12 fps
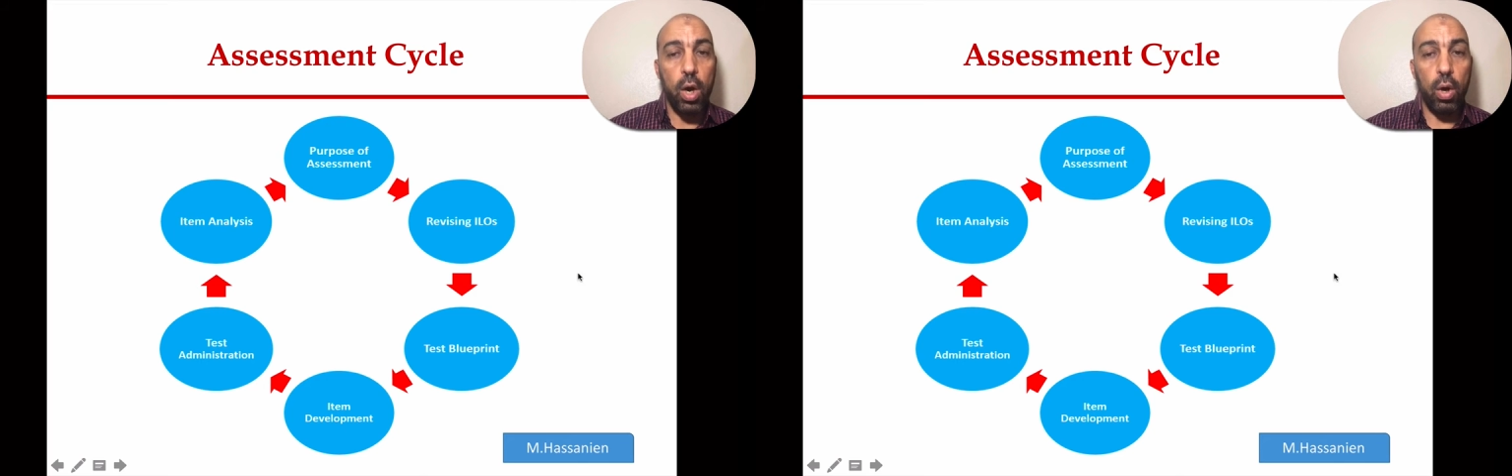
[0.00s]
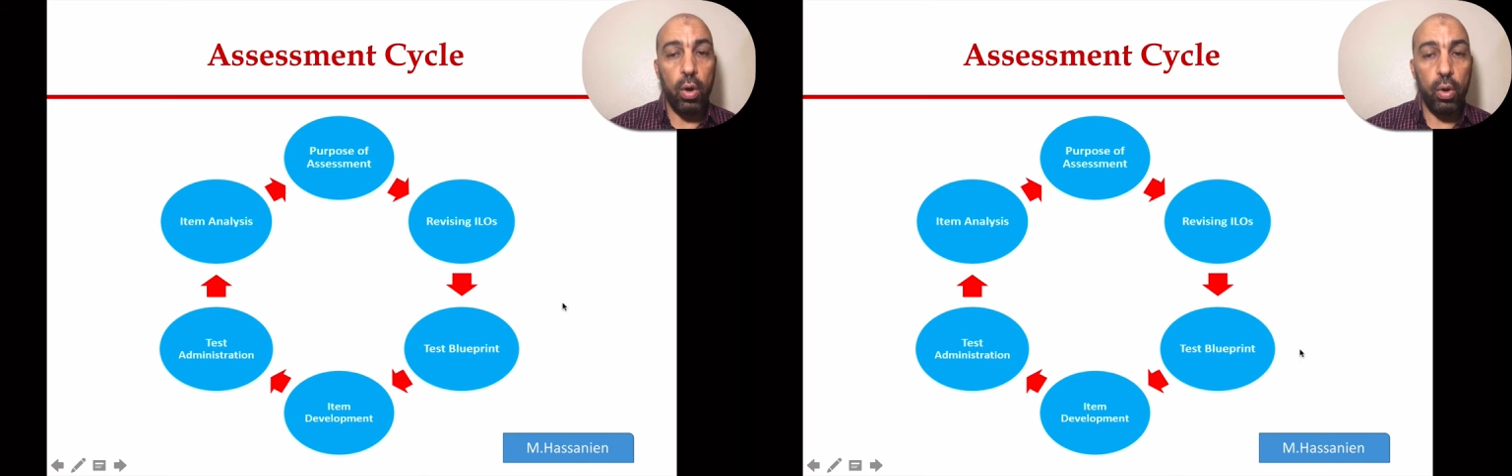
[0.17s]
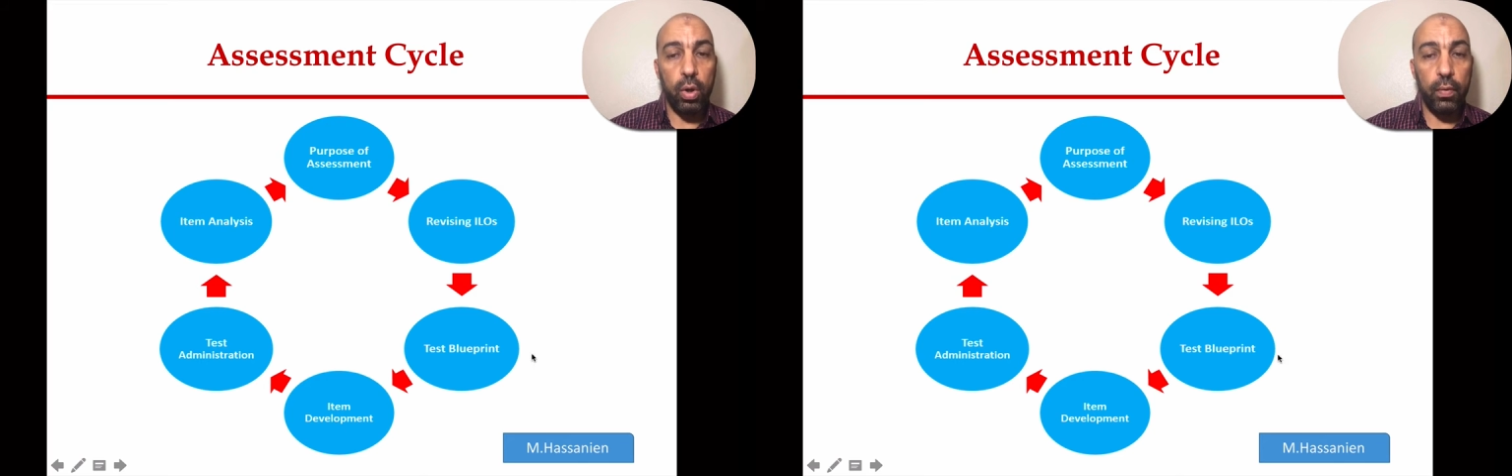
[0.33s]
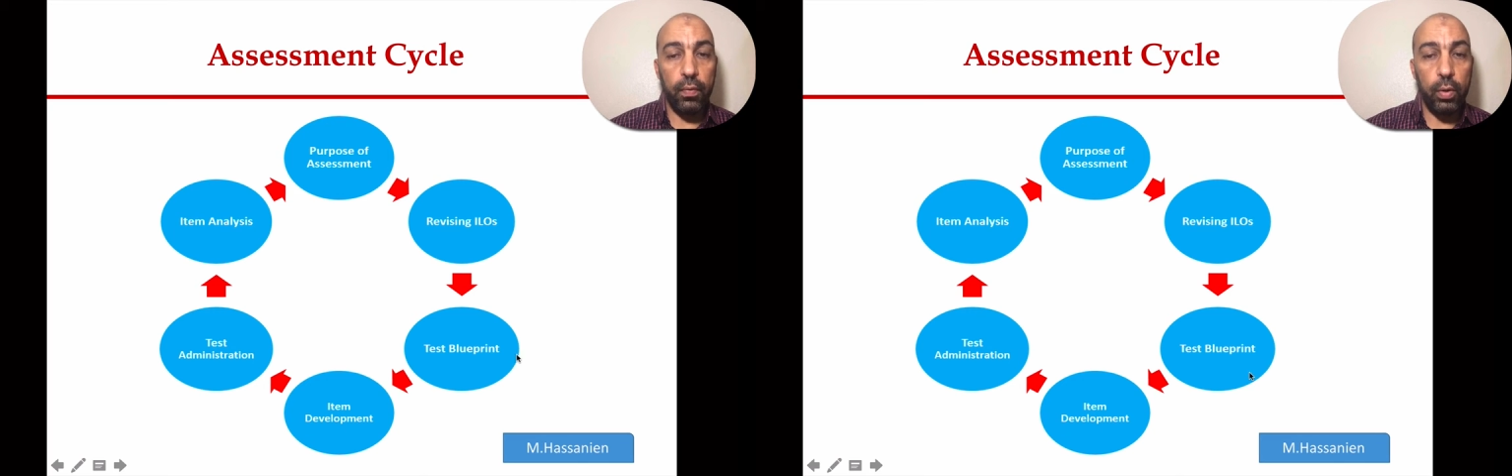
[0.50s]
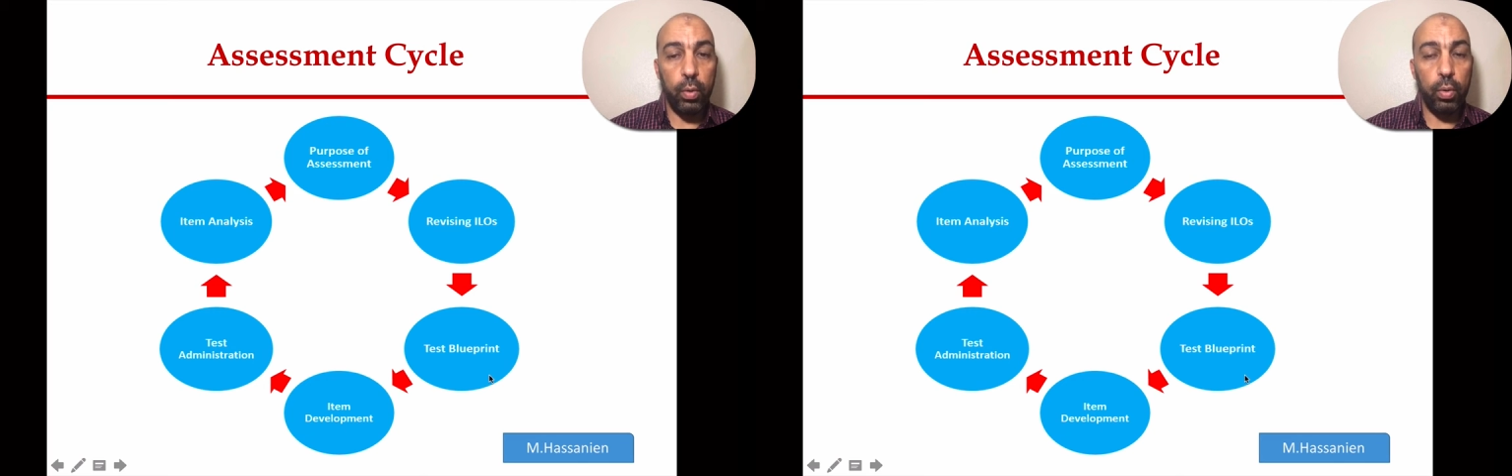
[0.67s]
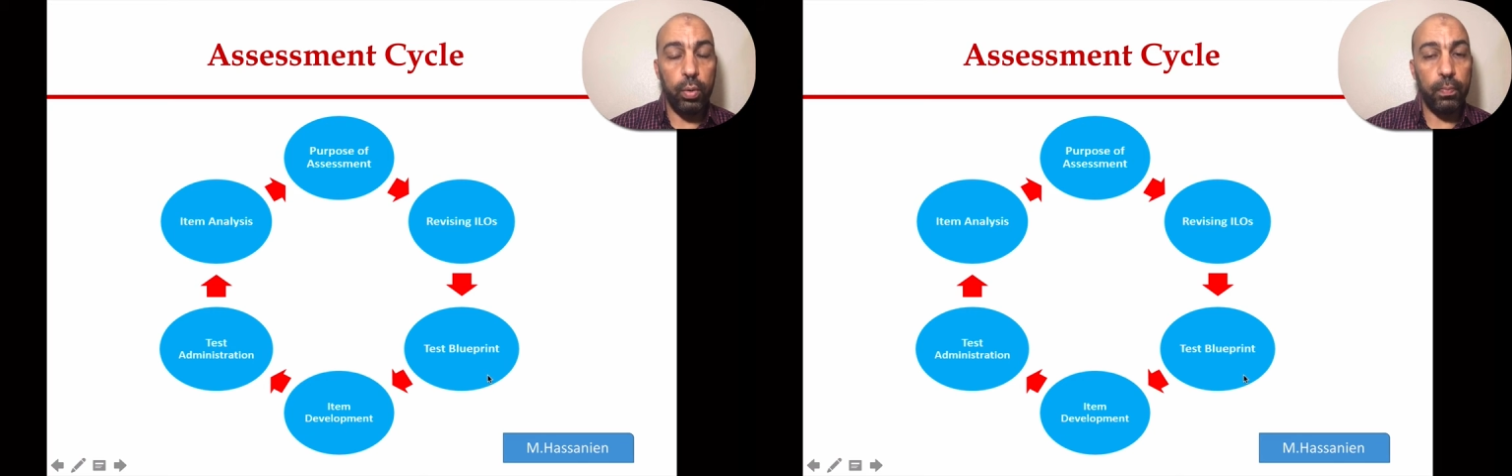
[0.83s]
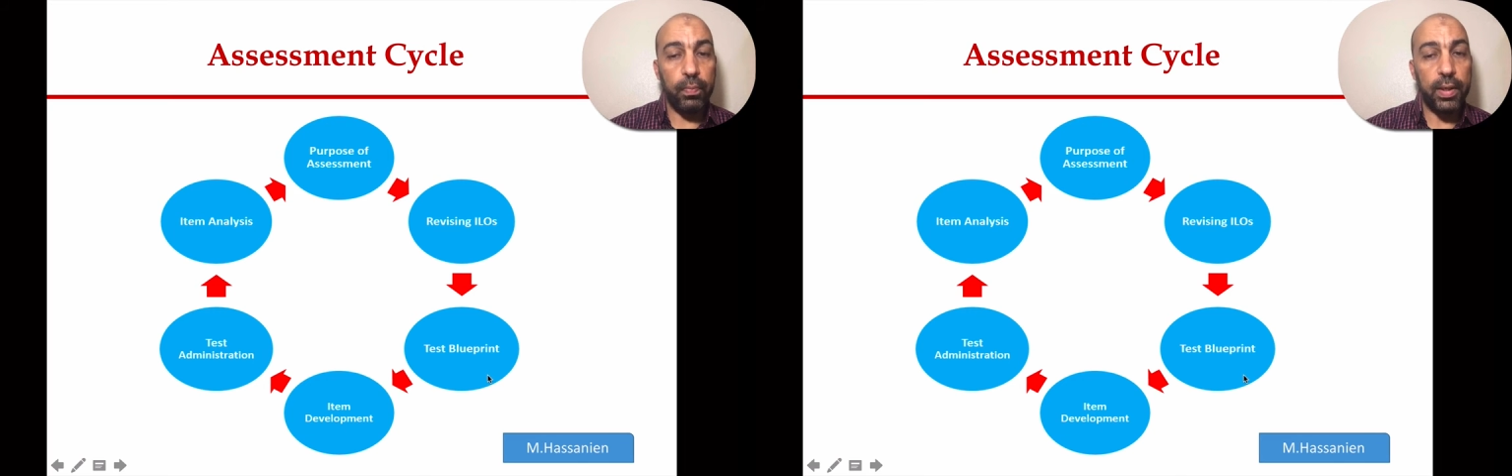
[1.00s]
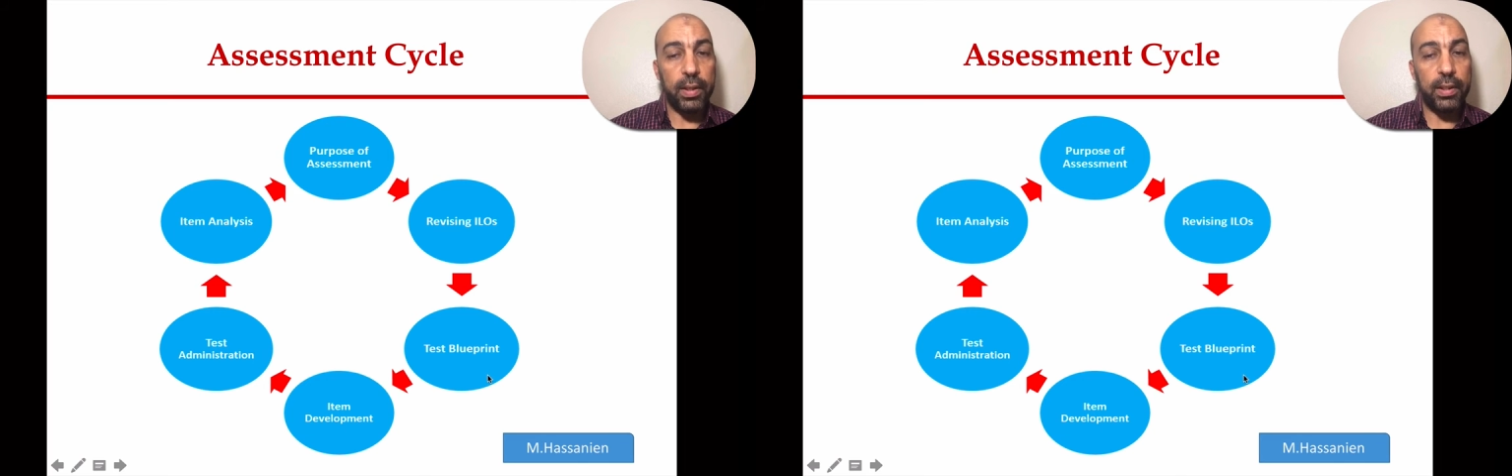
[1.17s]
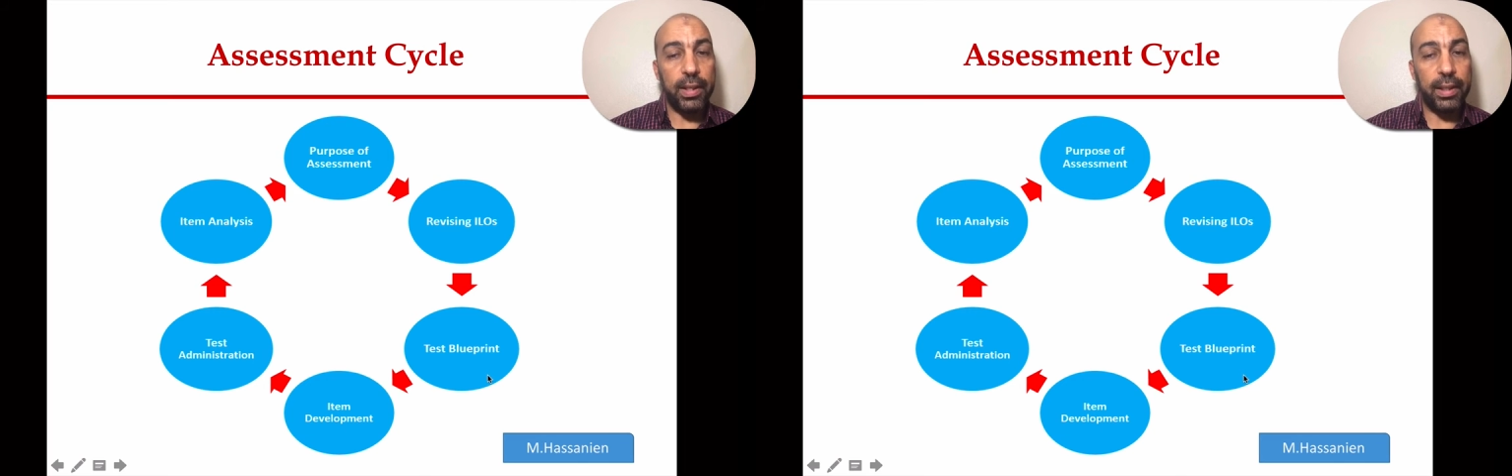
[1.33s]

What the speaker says: or review the